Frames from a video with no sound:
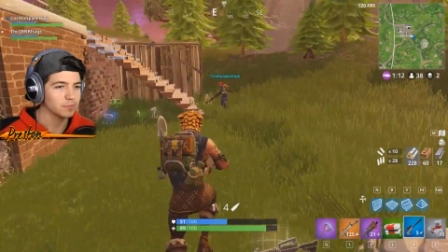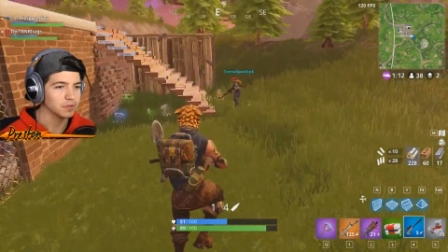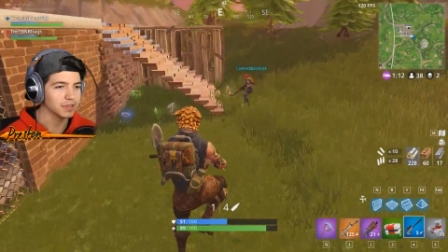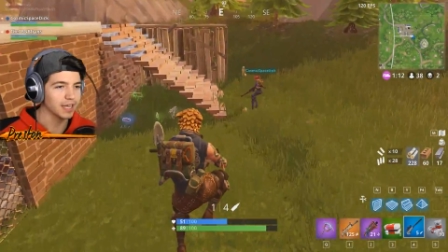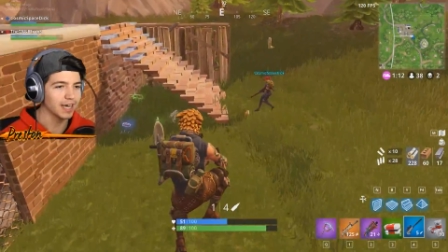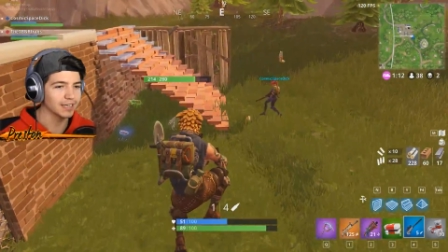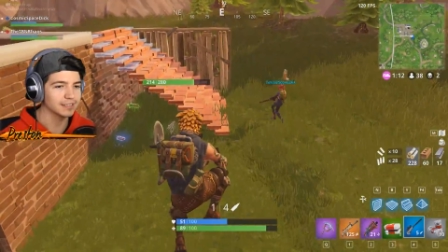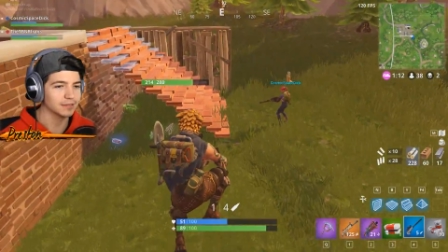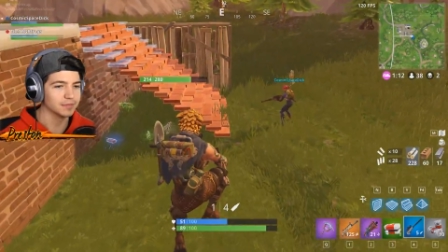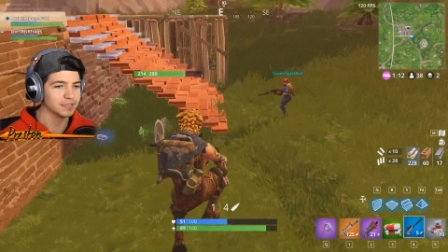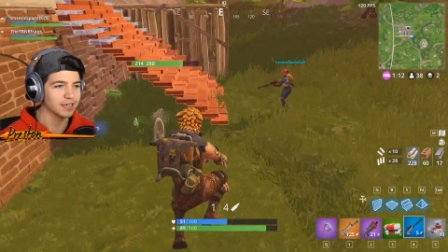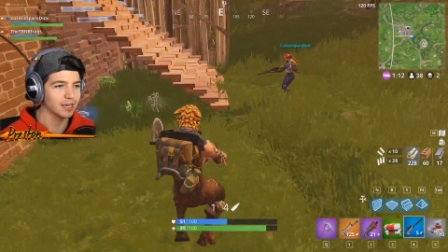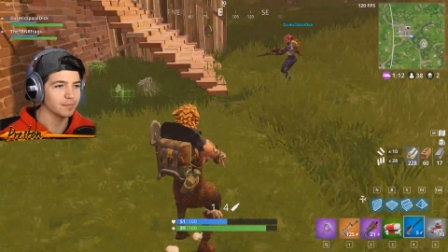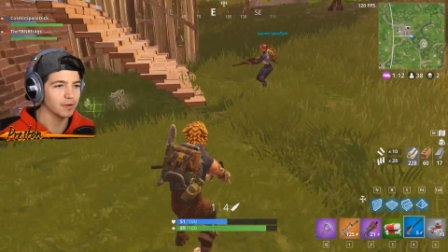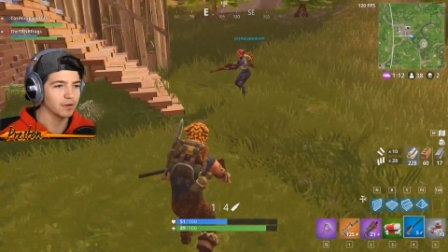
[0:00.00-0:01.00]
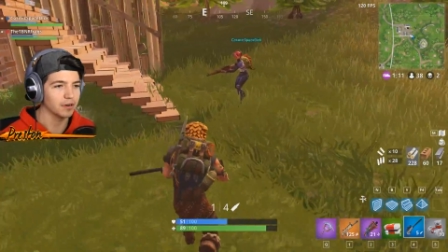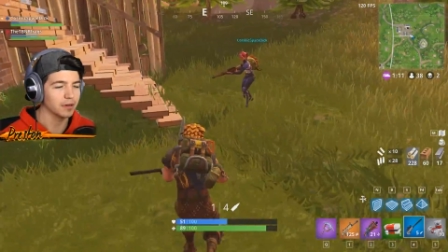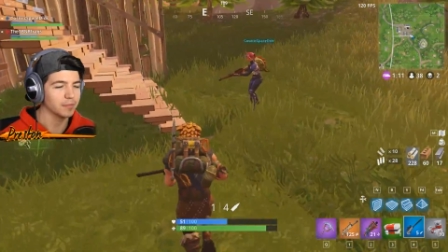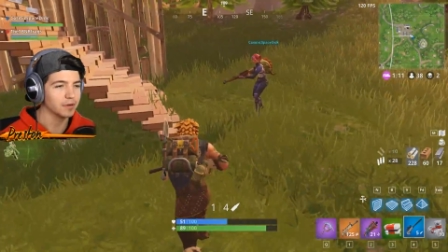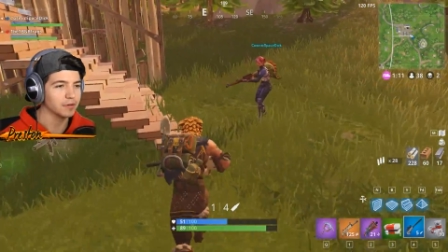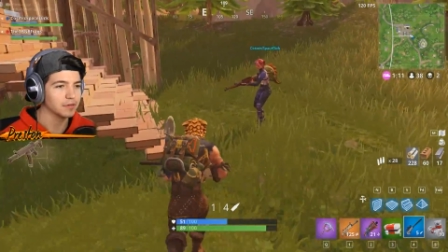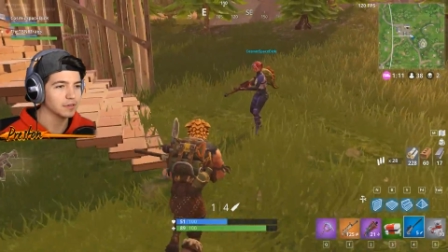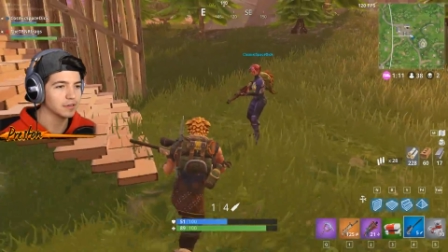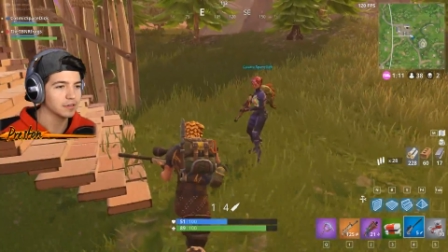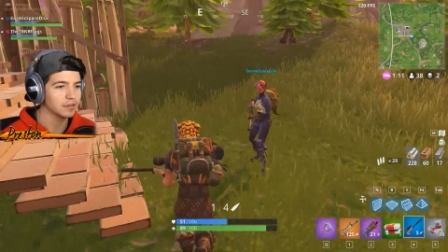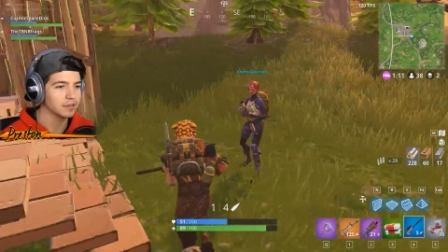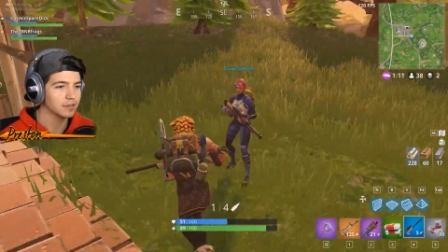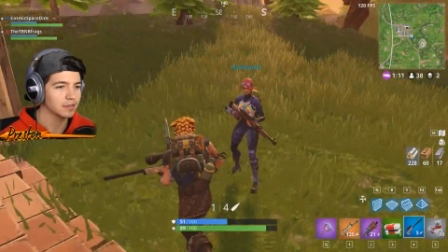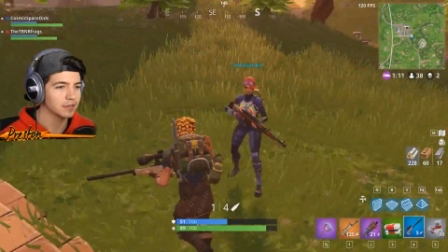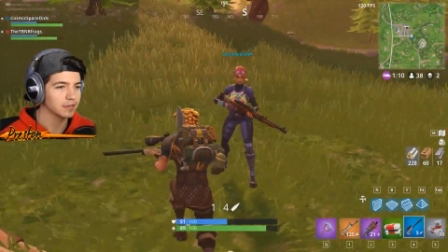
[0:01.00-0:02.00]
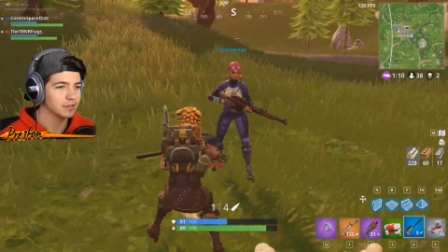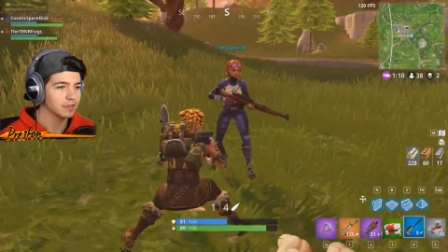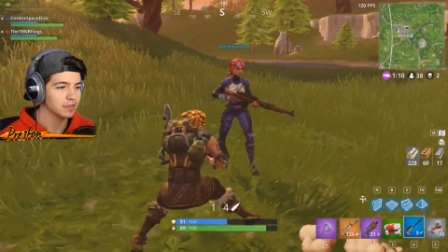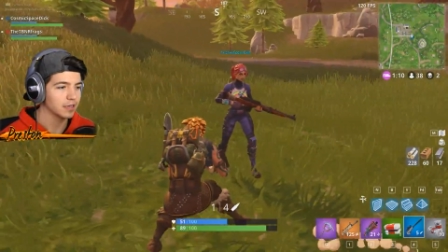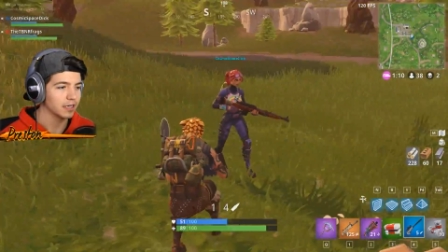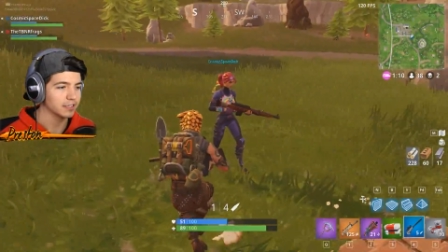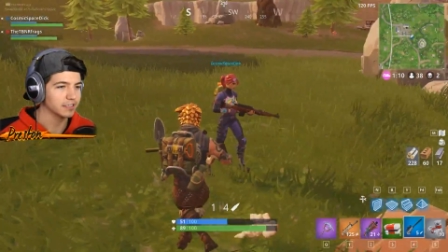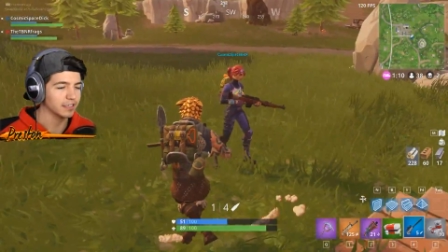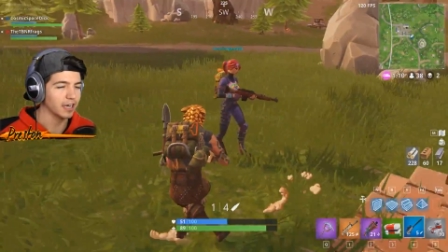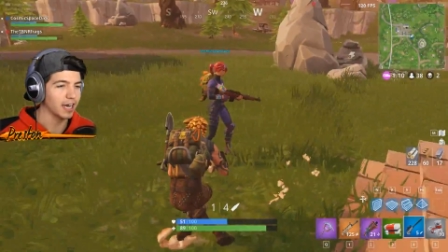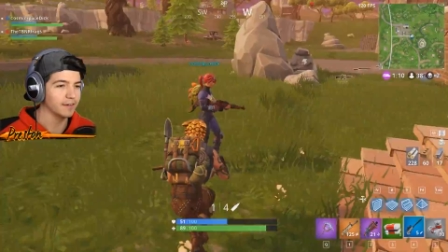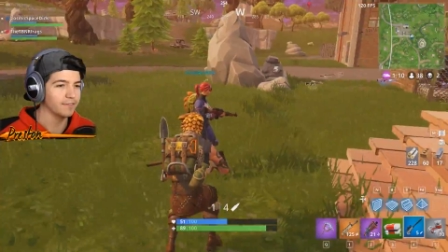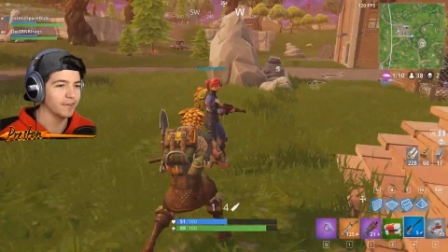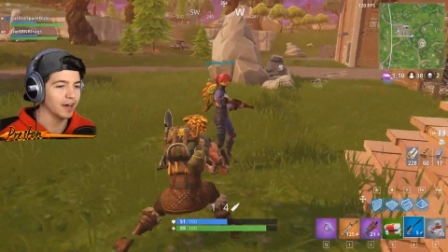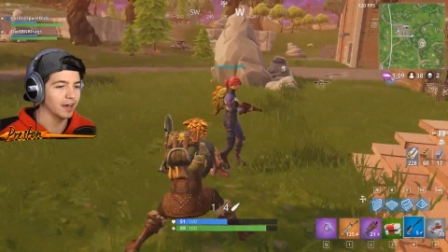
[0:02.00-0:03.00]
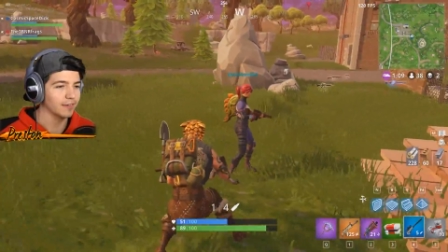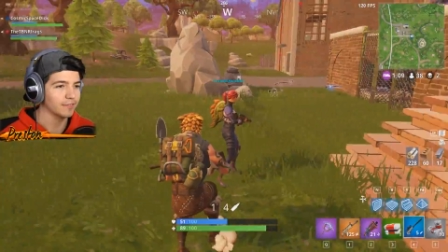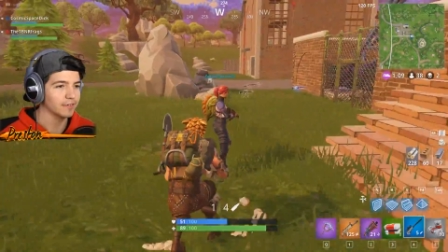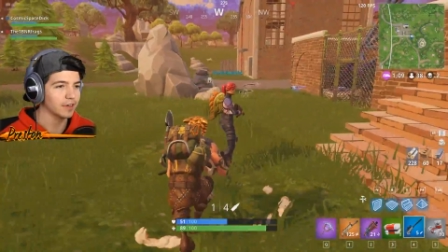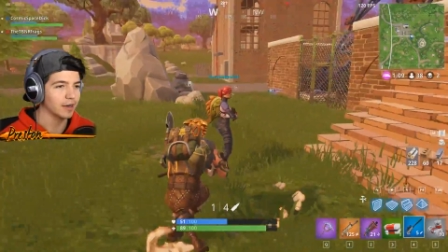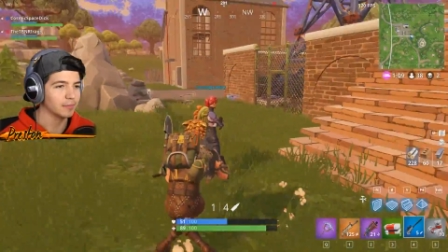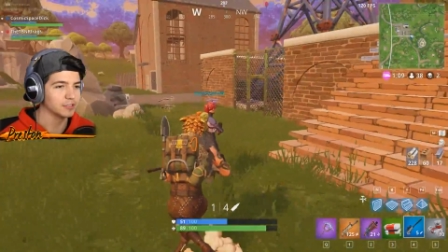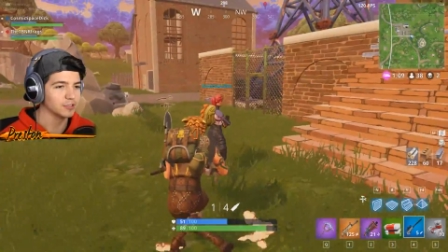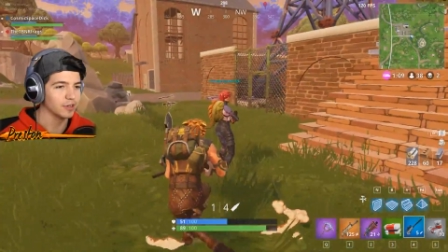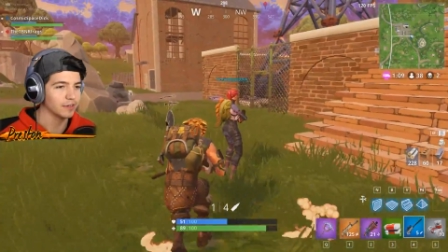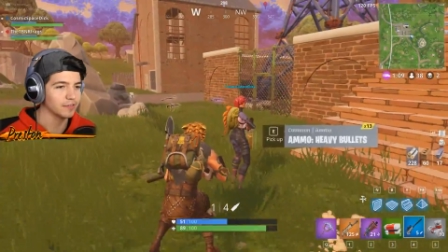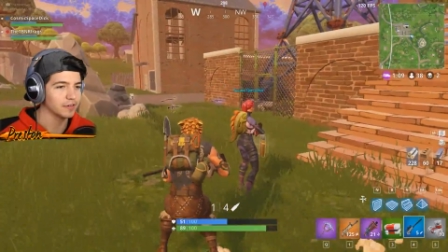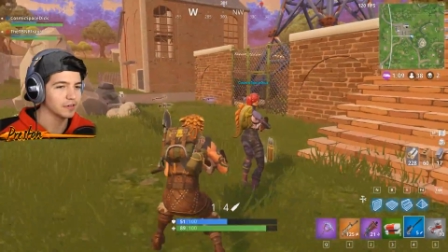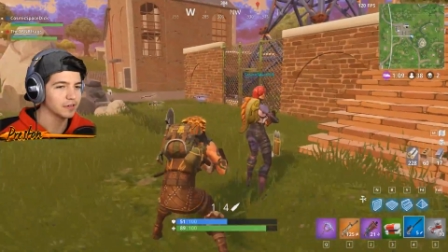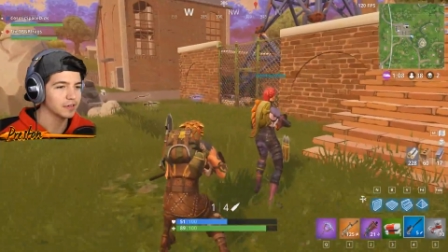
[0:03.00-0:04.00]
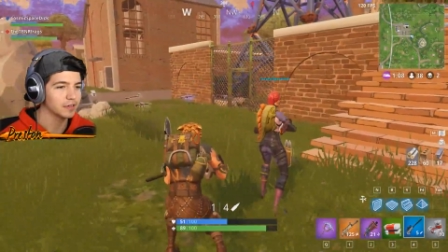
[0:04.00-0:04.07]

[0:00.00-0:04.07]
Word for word: Would like some sniper ammo. I just need. I have five. How much do you have?